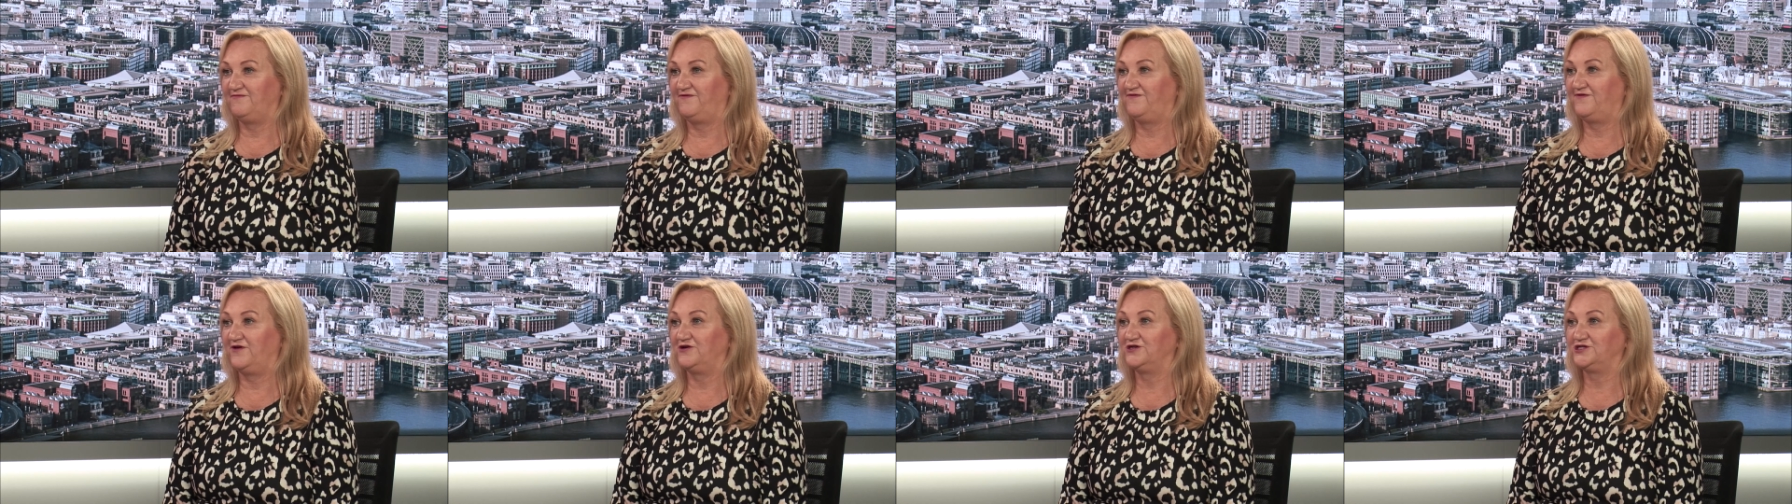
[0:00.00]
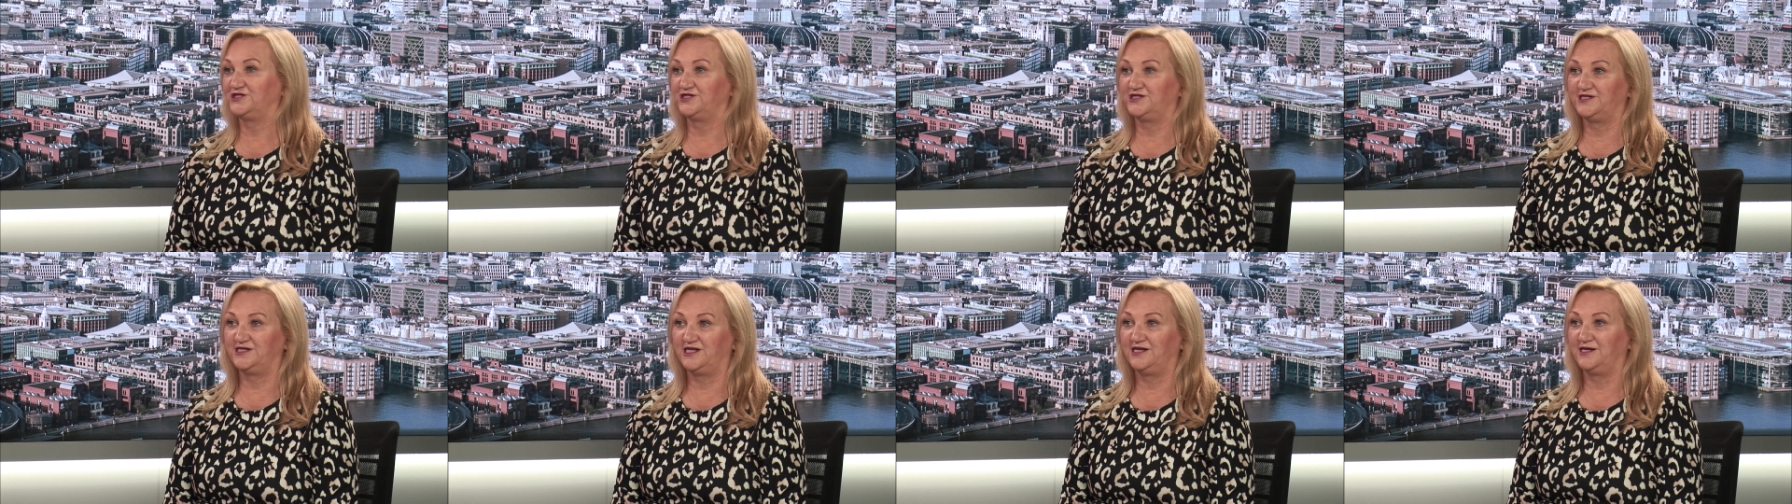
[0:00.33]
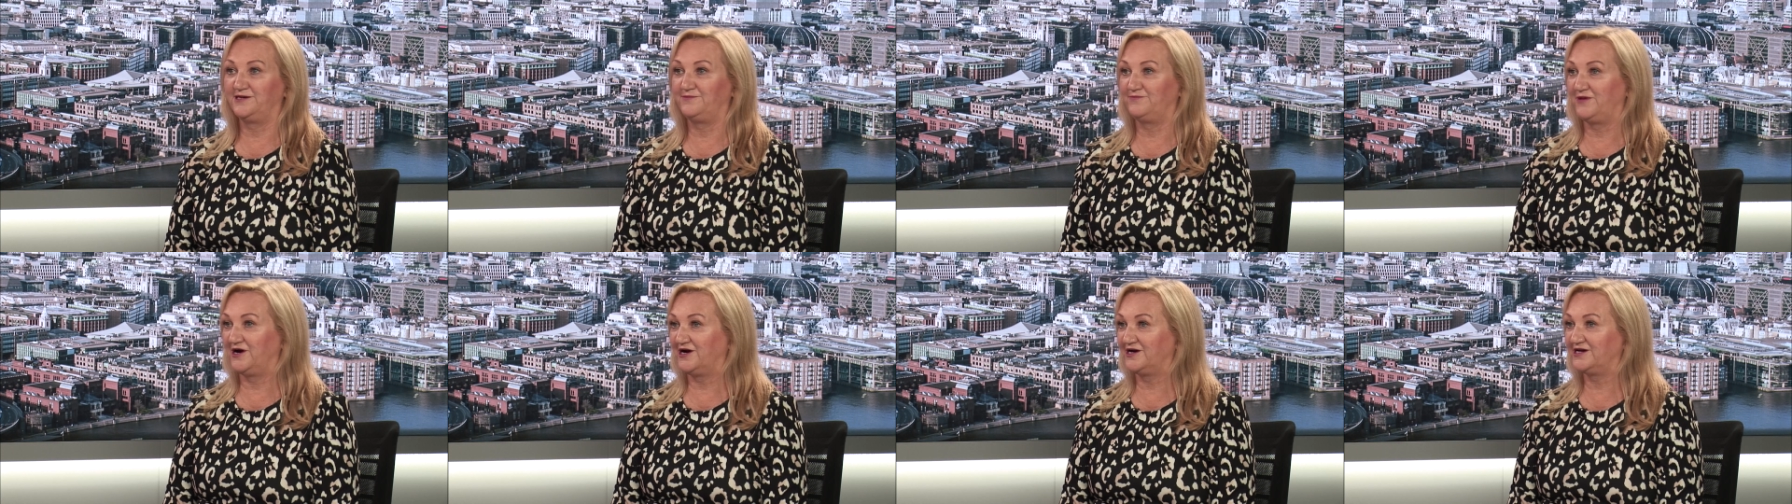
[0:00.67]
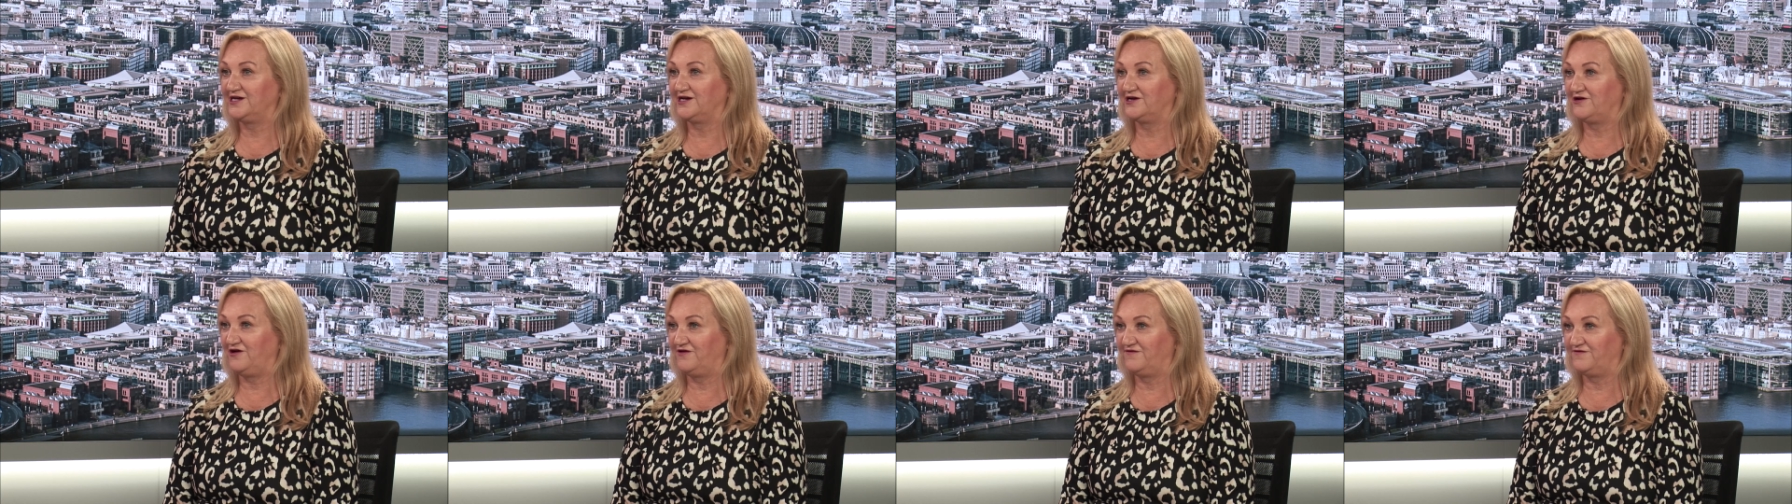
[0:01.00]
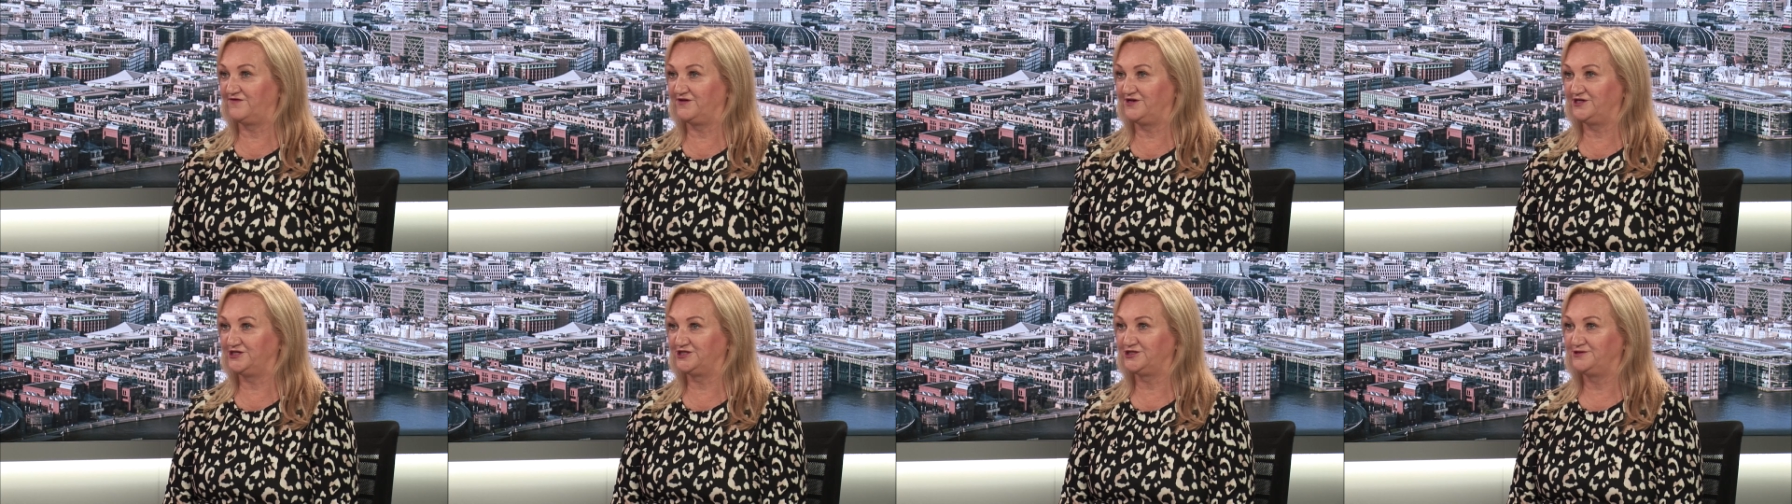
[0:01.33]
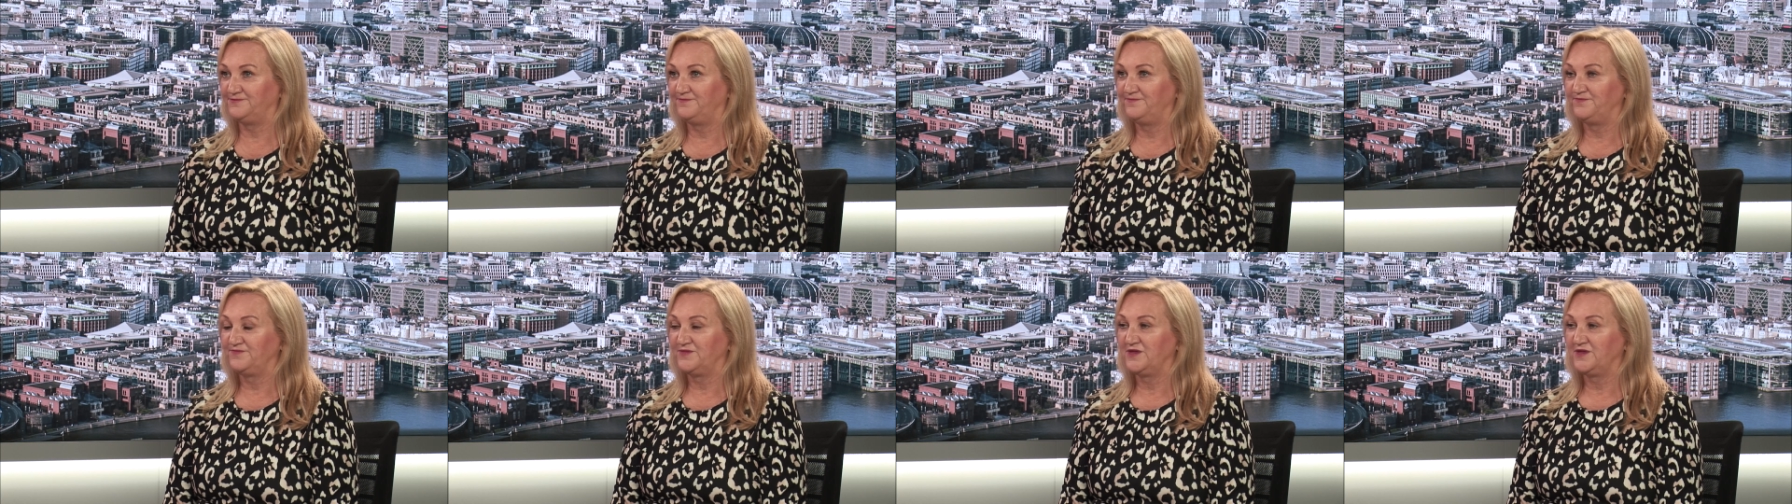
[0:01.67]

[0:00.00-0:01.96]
functional and market coverage.